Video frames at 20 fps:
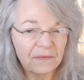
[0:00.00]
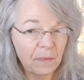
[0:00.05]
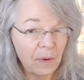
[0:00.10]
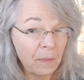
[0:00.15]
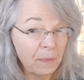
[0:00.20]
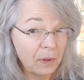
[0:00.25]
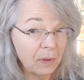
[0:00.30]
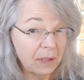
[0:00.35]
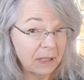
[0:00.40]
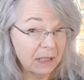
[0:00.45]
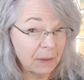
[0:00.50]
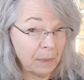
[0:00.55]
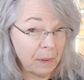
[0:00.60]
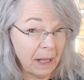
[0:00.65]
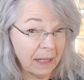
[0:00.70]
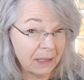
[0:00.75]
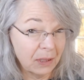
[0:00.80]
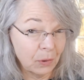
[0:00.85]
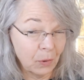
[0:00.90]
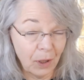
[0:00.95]
from a beauty
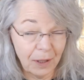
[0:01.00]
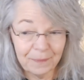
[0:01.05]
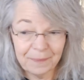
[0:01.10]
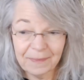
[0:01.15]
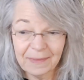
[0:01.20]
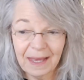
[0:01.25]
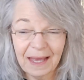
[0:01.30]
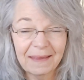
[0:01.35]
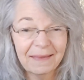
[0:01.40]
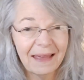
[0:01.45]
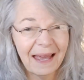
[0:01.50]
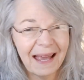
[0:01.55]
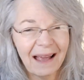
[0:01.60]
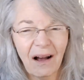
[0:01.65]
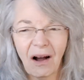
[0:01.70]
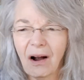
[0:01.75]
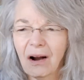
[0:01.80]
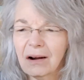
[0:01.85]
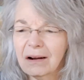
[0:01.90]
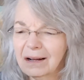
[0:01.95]
supply store, and they
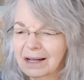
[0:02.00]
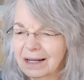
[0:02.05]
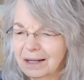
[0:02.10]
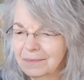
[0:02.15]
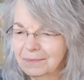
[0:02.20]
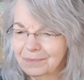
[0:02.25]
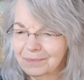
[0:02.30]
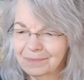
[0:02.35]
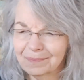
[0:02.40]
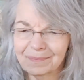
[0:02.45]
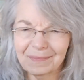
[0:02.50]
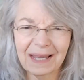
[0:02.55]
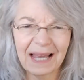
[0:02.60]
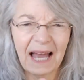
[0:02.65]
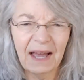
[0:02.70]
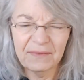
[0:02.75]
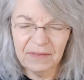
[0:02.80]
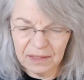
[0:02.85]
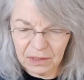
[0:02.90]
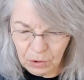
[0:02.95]

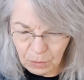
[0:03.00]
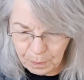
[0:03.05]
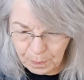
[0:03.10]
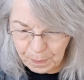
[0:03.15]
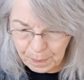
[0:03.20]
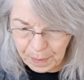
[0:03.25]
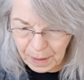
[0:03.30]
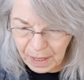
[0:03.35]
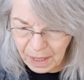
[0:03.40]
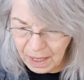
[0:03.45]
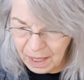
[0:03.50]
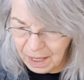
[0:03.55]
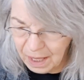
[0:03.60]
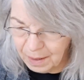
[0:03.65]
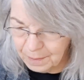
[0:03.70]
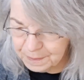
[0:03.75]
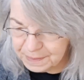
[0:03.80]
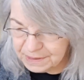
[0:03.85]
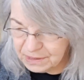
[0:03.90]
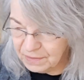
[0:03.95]
have the little
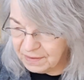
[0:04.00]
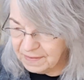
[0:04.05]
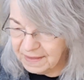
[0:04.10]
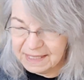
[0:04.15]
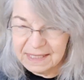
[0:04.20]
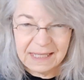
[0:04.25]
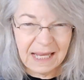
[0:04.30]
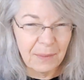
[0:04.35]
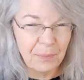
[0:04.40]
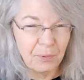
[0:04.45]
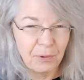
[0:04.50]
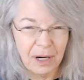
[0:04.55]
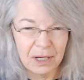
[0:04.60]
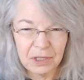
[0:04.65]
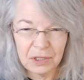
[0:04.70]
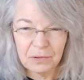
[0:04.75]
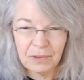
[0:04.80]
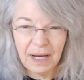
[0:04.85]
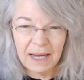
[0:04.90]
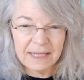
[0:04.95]
pump so that they stay
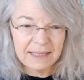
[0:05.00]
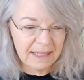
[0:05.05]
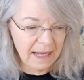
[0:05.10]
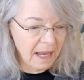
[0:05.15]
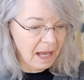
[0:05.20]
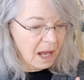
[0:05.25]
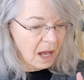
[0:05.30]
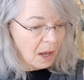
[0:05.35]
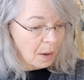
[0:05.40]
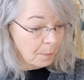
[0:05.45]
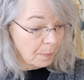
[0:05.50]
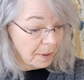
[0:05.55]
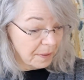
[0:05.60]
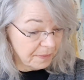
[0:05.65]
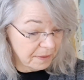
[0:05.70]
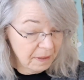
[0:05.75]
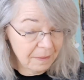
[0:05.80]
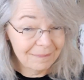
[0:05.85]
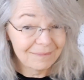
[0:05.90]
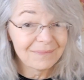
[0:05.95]
pressurized. But
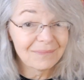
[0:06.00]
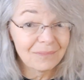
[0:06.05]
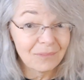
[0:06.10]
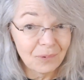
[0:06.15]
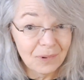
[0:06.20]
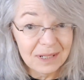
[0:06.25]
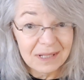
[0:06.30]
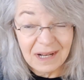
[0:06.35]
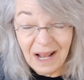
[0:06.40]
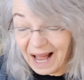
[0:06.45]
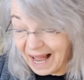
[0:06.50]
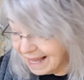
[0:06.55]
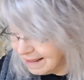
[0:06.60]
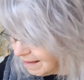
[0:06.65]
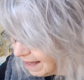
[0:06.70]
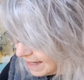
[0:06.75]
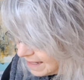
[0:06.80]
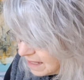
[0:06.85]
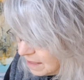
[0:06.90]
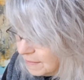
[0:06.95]
the reason I
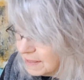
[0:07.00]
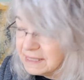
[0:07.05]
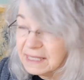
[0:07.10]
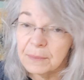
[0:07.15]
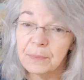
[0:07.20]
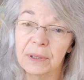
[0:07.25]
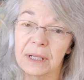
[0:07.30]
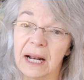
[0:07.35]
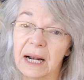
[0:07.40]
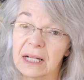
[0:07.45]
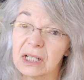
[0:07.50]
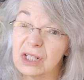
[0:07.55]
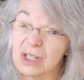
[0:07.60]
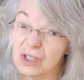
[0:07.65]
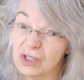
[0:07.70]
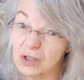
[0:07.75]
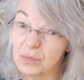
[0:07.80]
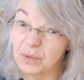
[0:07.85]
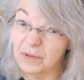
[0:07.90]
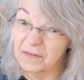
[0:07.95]
like them is they put out a
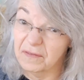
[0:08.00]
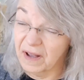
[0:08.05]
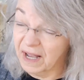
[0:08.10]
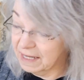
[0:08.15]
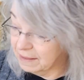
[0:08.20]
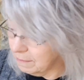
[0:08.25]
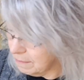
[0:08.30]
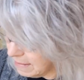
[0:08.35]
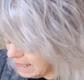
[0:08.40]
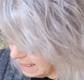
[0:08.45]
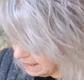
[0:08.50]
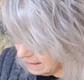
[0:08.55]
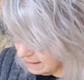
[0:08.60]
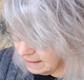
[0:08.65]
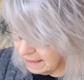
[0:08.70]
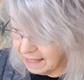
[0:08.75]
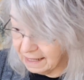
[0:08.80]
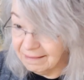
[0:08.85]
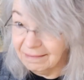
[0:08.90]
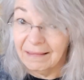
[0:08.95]
super fine mist,
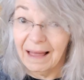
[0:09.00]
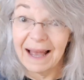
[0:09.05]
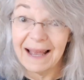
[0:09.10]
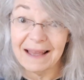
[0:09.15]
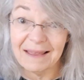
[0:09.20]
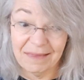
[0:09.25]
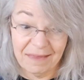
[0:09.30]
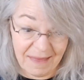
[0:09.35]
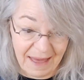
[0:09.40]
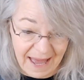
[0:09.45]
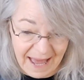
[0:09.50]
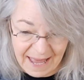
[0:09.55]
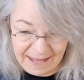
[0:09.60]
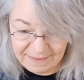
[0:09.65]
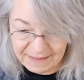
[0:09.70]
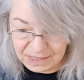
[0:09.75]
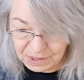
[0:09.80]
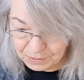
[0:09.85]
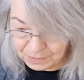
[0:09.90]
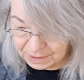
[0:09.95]
and I like that.
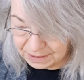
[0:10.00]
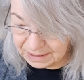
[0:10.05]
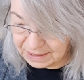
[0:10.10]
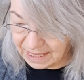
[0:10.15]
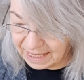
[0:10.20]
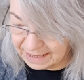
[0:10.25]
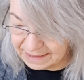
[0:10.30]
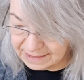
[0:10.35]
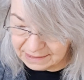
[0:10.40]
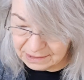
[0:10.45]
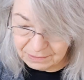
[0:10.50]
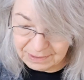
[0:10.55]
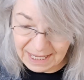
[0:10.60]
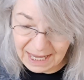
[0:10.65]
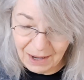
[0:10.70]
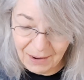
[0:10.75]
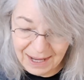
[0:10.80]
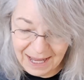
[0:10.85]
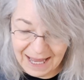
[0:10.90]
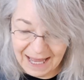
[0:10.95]
That's really nice. So
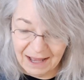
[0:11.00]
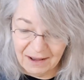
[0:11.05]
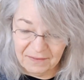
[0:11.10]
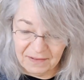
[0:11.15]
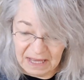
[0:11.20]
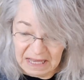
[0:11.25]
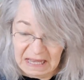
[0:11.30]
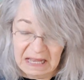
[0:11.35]
now I have